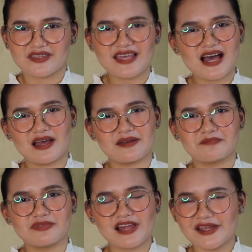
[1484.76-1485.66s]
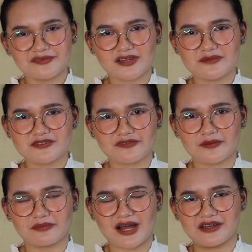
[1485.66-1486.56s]
yeah, life comes
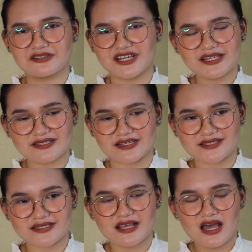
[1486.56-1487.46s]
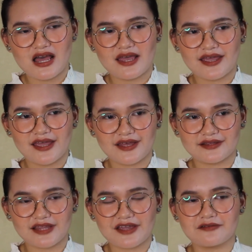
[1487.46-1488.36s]
from biogenesis,
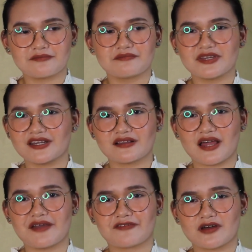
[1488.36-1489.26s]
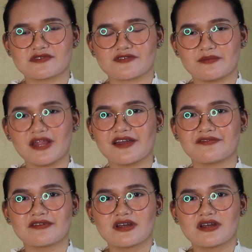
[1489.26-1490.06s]
and meaning life comes from life.